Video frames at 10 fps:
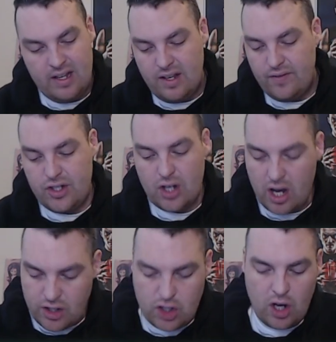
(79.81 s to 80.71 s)
if you don't
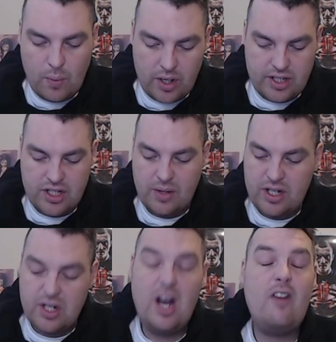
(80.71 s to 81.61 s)
enjoy what you do and you
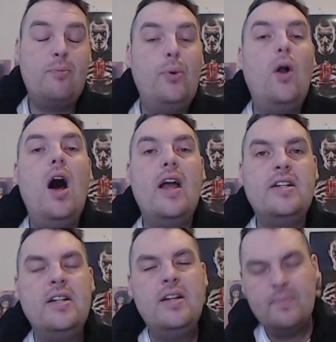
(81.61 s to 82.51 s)
don't have pride,
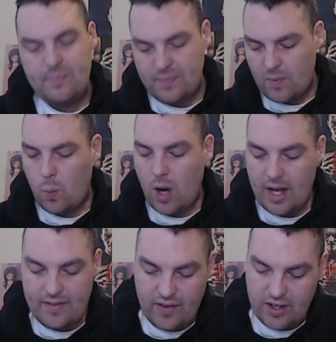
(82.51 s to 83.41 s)
why
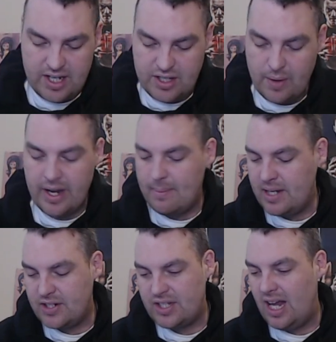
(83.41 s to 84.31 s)
the fuck are you doing it?
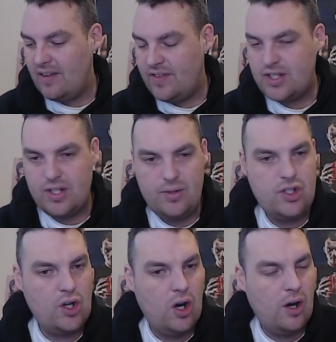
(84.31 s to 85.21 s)
Because life is too
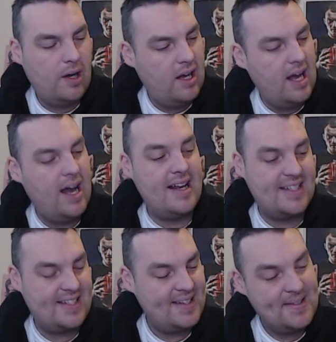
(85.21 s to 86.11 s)
short.
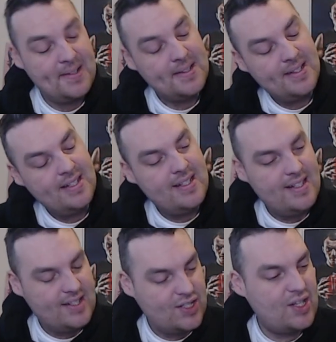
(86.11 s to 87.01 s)
And
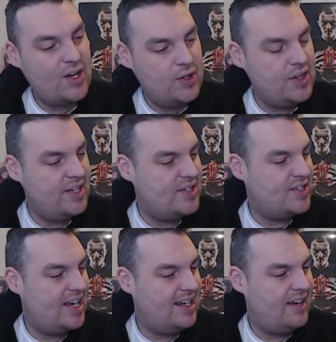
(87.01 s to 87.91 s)
it's a good thing to
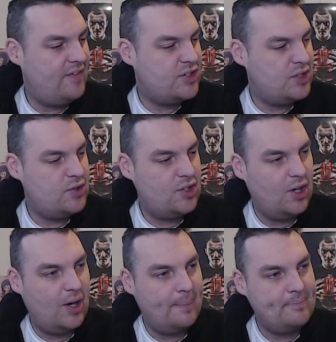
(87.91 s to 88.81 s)
say, life is too short.